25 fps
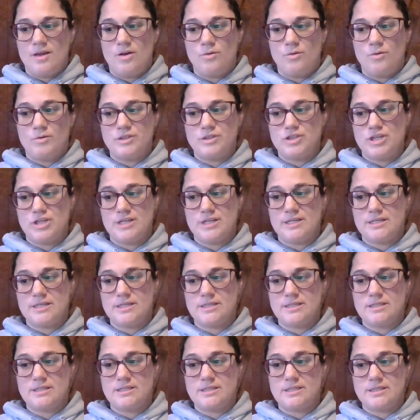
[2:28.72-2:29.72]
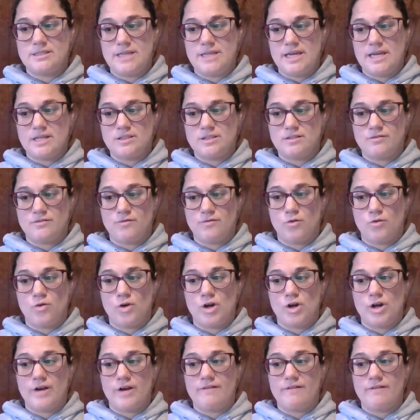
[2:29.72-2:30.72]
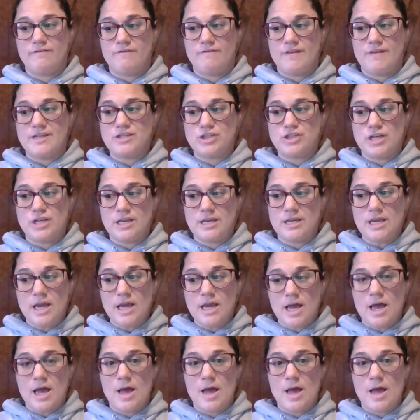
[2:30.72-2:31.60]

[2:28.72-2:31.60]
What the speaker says: which stands for vision,